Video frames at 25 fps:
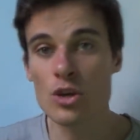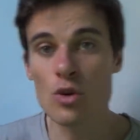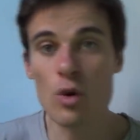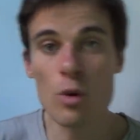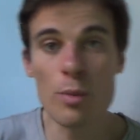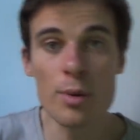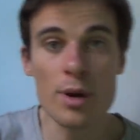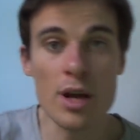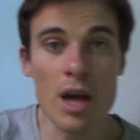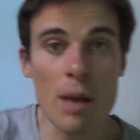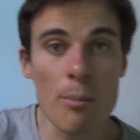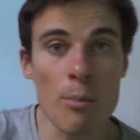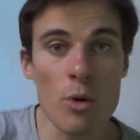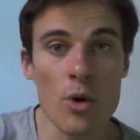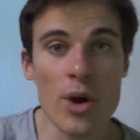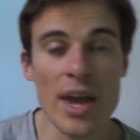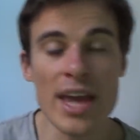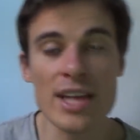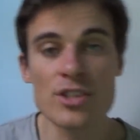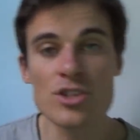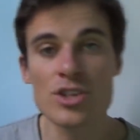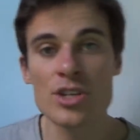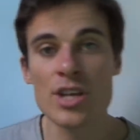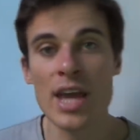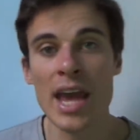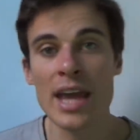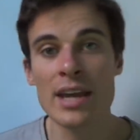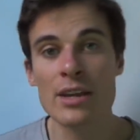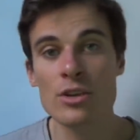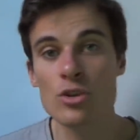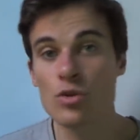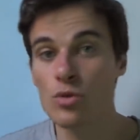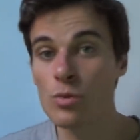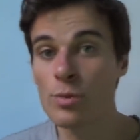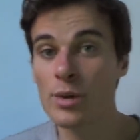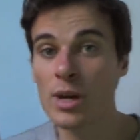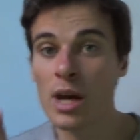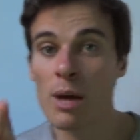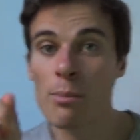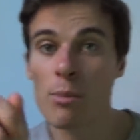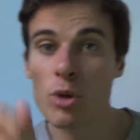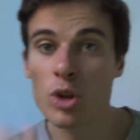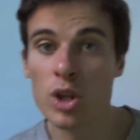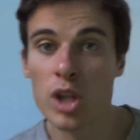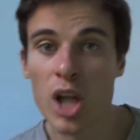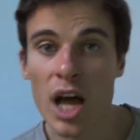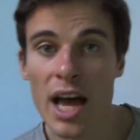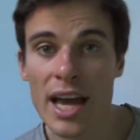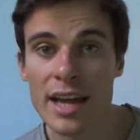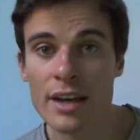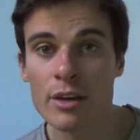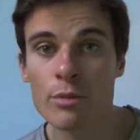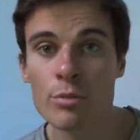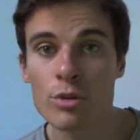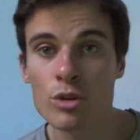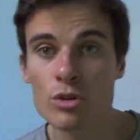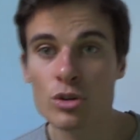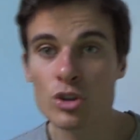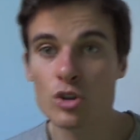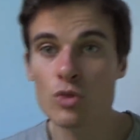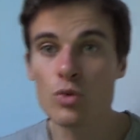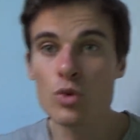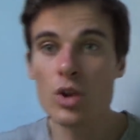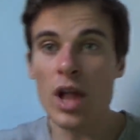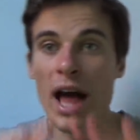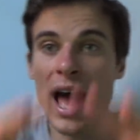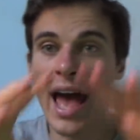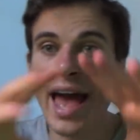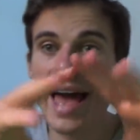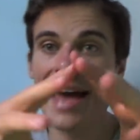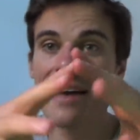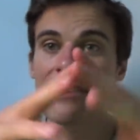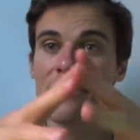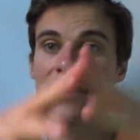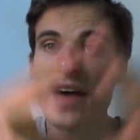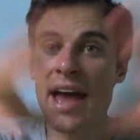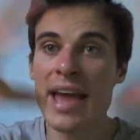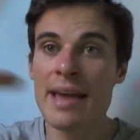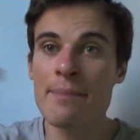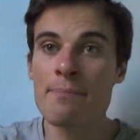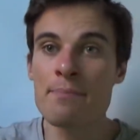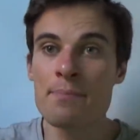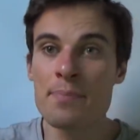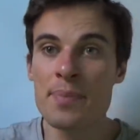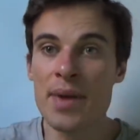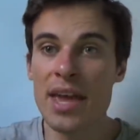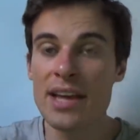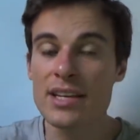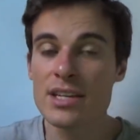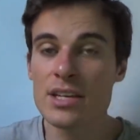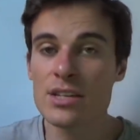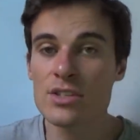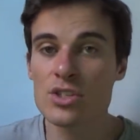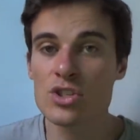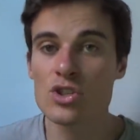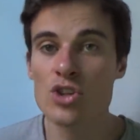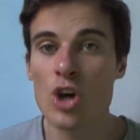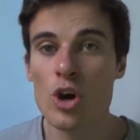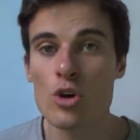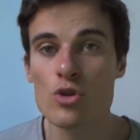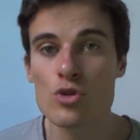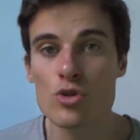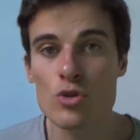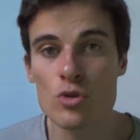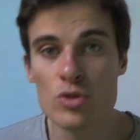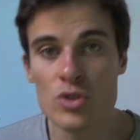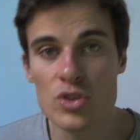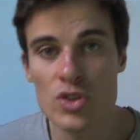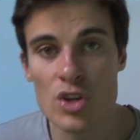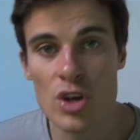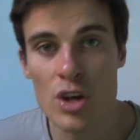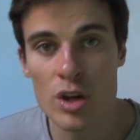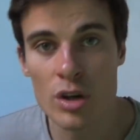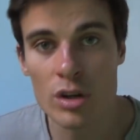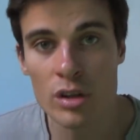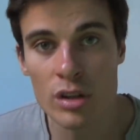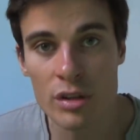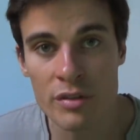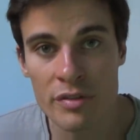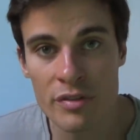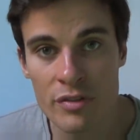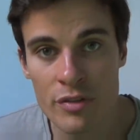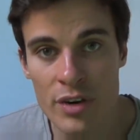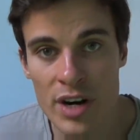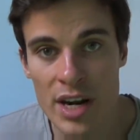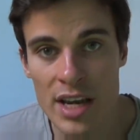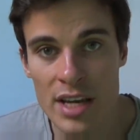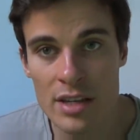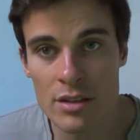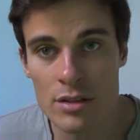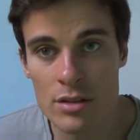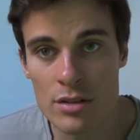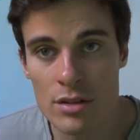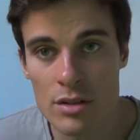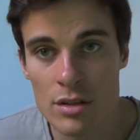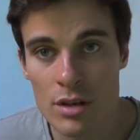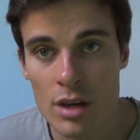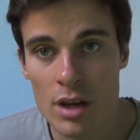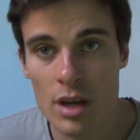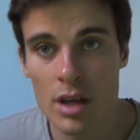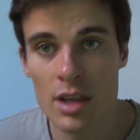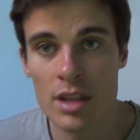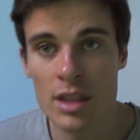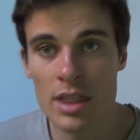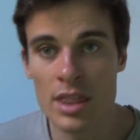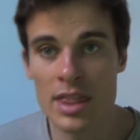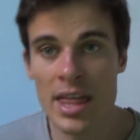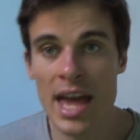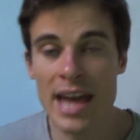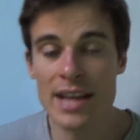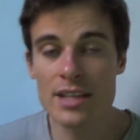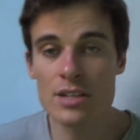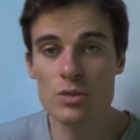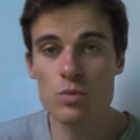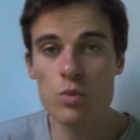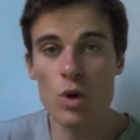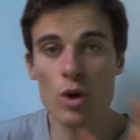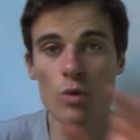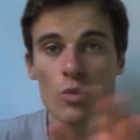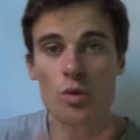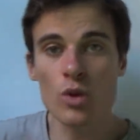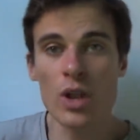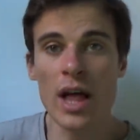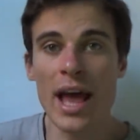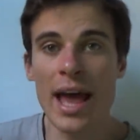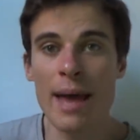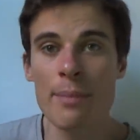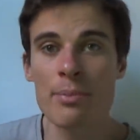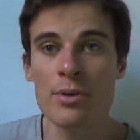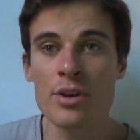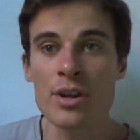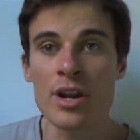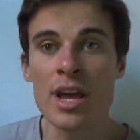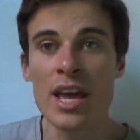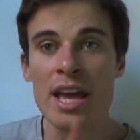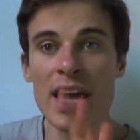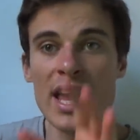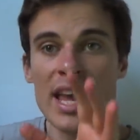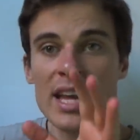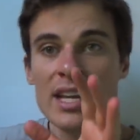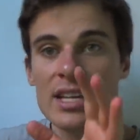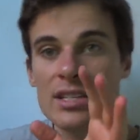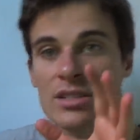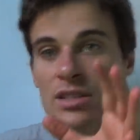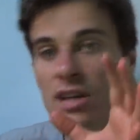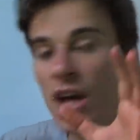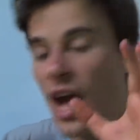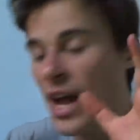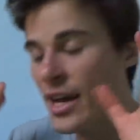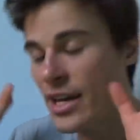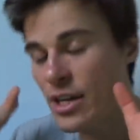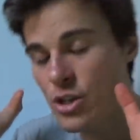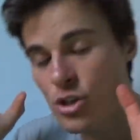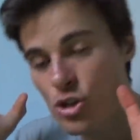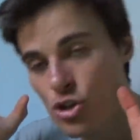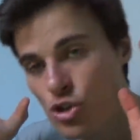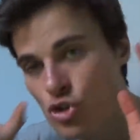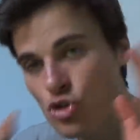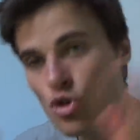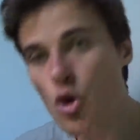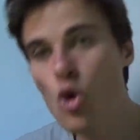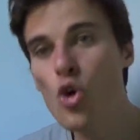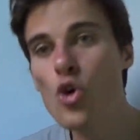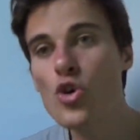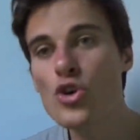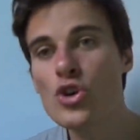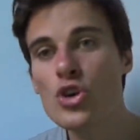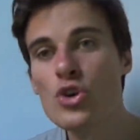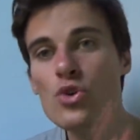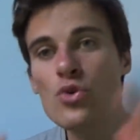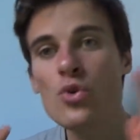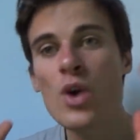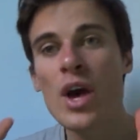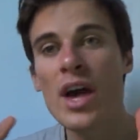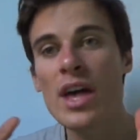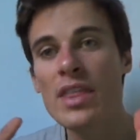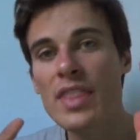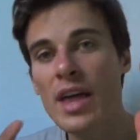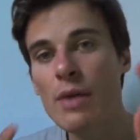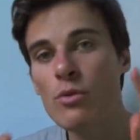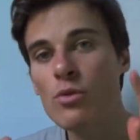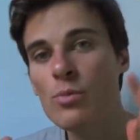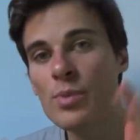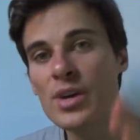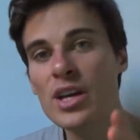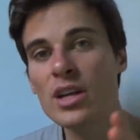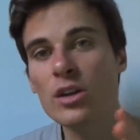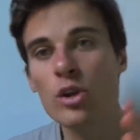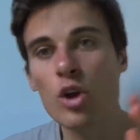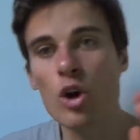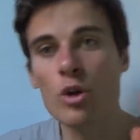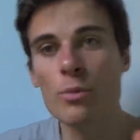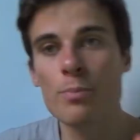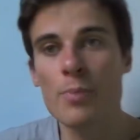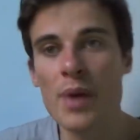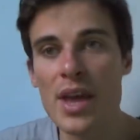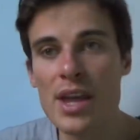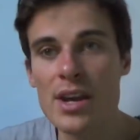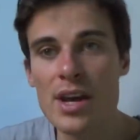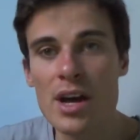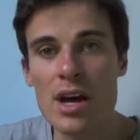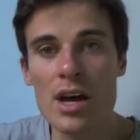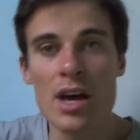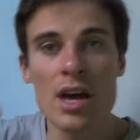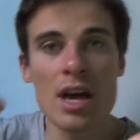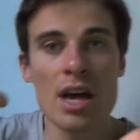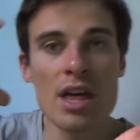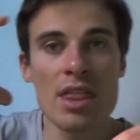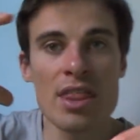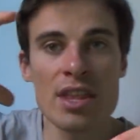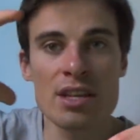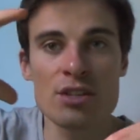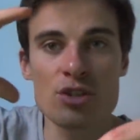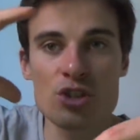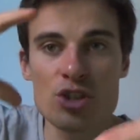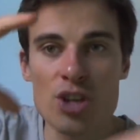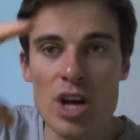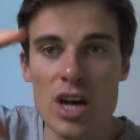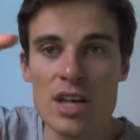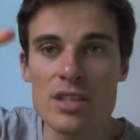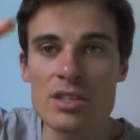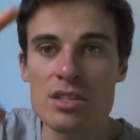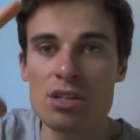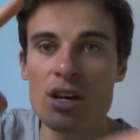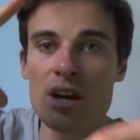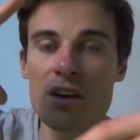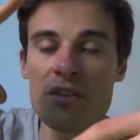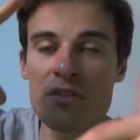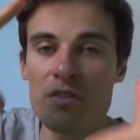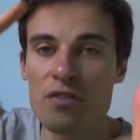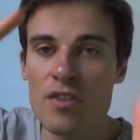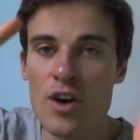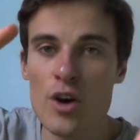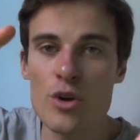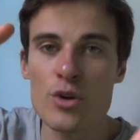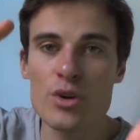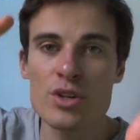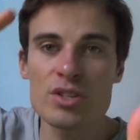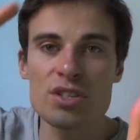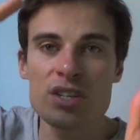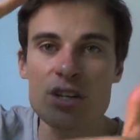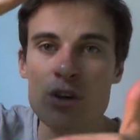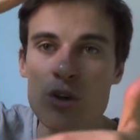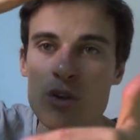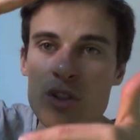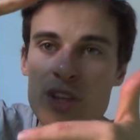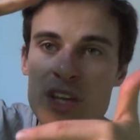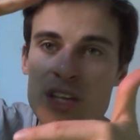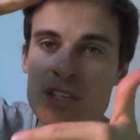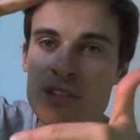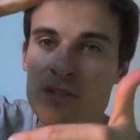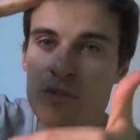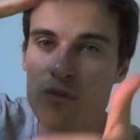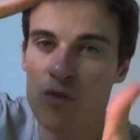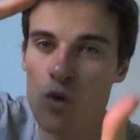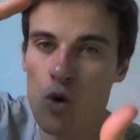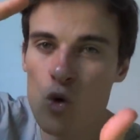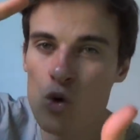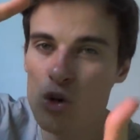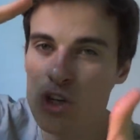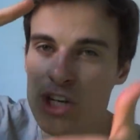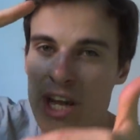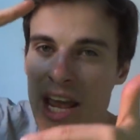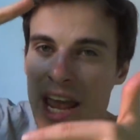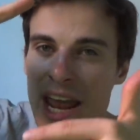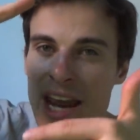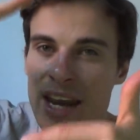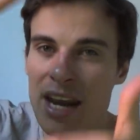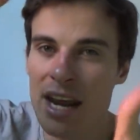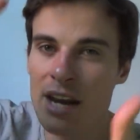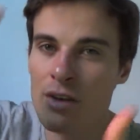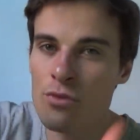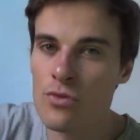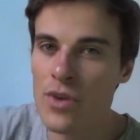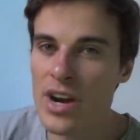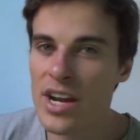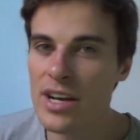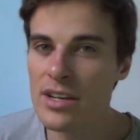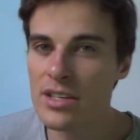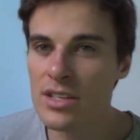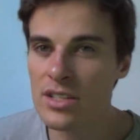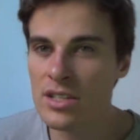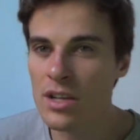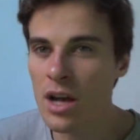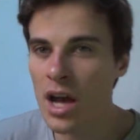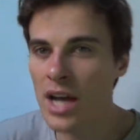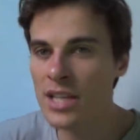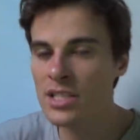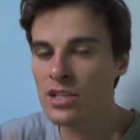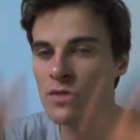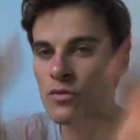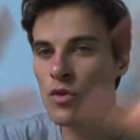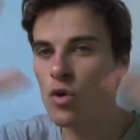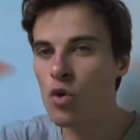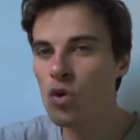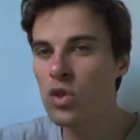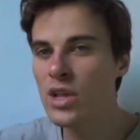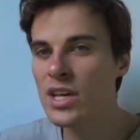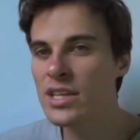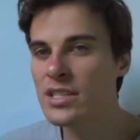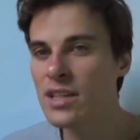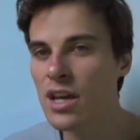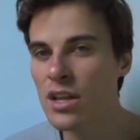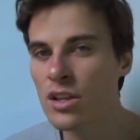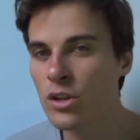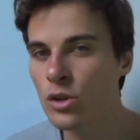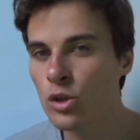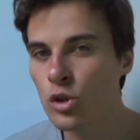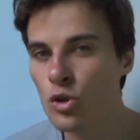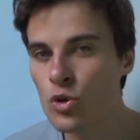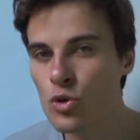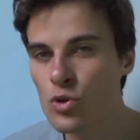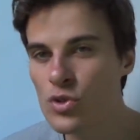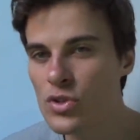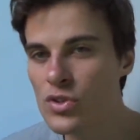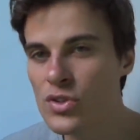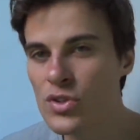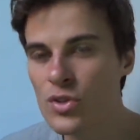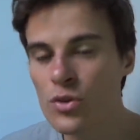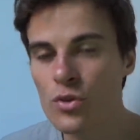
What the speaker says: You will become more educated. You will become more likable. You will have a better social circle of friends. That is what will happen. It is, I can assure you, that will be a lot better than just focusing on these 4chan and Reddit sites of all these other losers